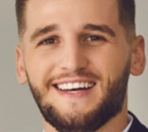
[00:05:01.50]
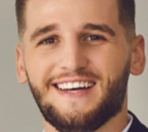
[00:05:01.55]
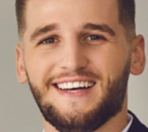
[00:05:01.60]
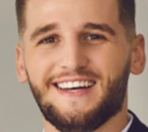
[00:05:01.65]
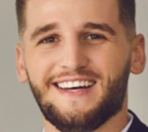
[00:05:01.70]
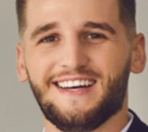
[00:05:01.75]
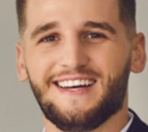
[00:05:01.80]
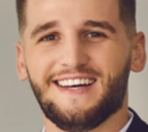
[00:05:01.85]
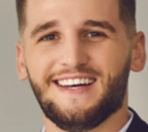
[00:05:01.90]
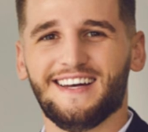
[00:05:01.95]

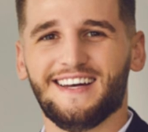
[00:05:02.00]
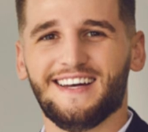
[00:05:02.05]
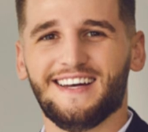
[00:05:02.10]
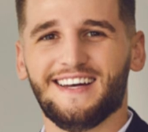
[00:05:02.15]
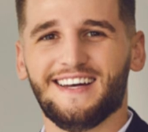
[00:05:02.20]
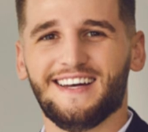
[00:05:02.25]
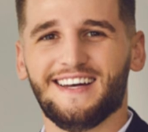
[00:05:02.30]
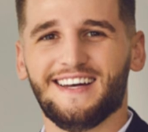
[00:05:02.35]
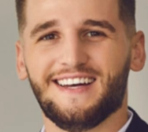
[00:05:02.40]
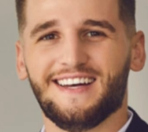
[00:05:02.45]

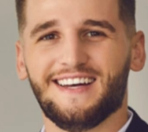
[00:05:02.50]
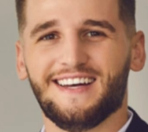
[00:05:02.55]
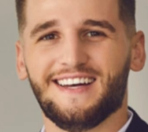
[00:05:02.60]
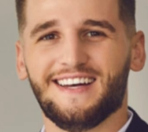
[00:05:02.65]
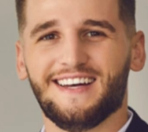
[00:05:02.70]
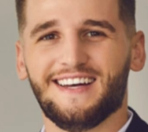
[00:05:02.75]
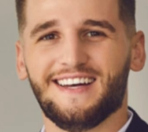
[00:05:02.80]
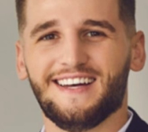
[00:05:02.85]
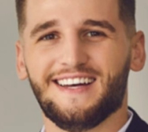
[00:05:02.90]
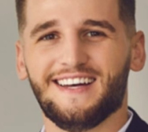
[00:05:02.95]

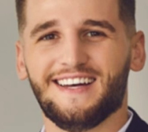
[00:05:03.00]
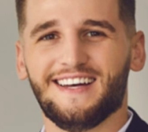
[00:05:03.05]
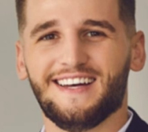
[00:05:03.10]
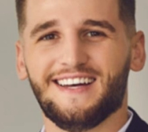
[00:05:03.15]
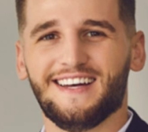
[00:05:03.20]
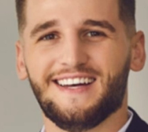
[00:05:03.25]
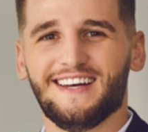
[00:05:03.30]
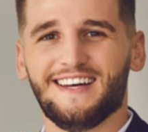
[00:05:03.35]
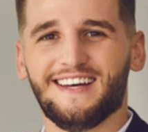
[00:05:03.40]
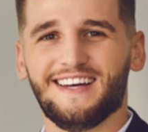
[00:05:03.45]

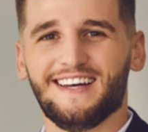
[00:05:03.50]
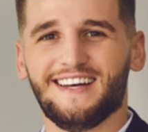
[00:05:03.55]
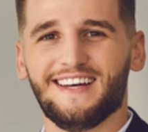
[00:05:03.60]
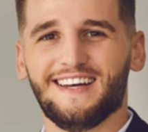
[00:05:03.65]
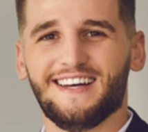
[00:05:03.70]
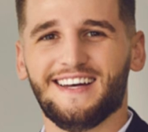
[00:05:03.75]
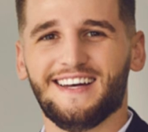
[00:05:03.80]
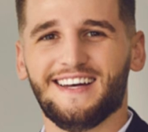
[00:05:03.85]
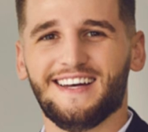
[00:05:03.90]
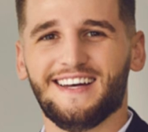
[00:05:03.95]

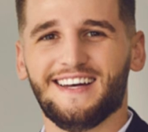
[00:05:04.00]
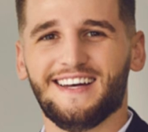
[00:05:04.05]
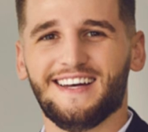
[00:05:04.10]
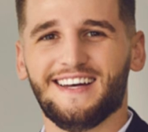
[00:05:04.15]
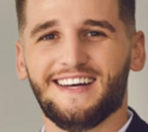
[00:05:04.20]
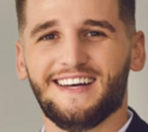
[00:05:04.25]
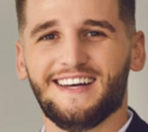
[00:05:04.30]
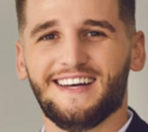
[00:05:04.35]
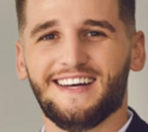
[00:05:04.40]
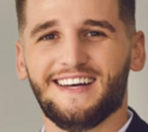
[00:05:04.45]

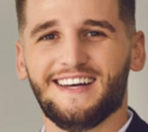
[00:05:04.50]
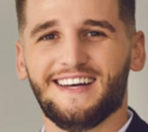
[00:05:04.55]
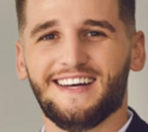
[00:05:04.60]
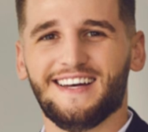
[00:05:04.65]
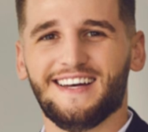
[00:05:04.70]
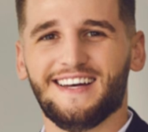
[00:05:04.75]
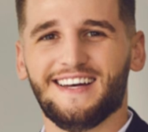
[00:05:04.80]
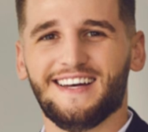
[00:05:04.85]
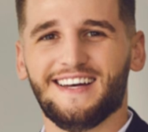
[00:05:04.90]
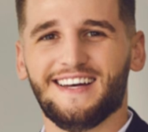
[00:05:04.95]

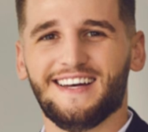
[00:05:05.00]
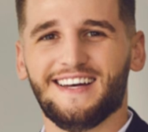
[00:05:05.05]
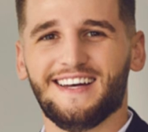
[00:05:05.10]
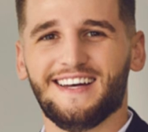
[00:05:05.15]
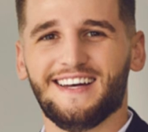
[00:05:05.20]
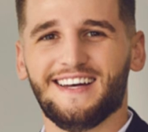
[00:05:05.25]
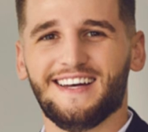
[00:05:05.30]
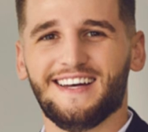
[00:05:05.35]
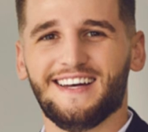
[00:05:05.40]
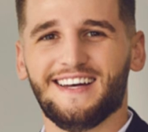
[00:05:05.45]

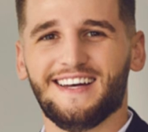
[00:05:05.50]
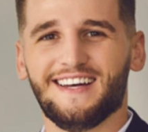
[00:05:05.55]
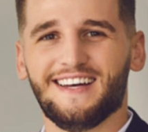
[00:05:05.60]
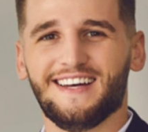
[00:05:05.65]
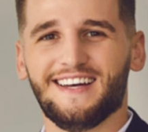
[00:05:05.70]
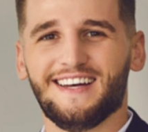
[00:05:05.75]
The face doesn't move, so there is nothing to read.